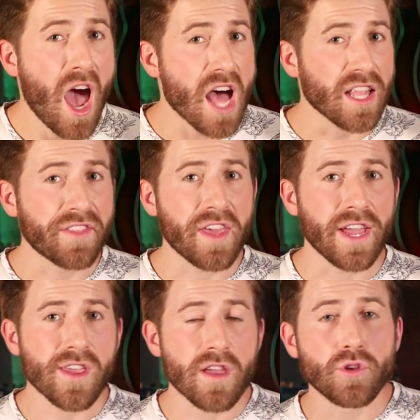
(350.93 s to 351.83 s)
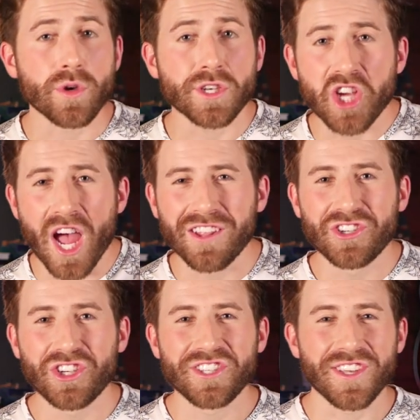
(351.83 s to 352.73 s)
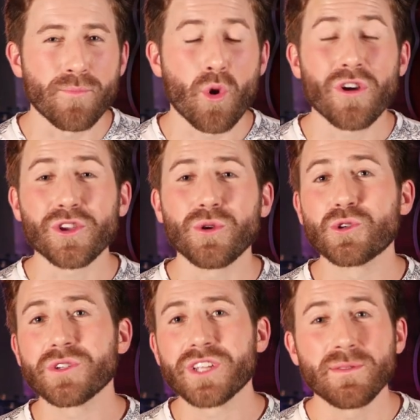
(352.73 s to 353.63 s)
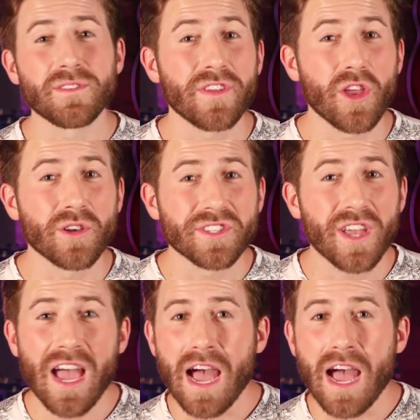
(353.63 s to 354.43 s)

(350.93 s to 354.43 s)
I like the idea of doing challenges and more unusual types of videos.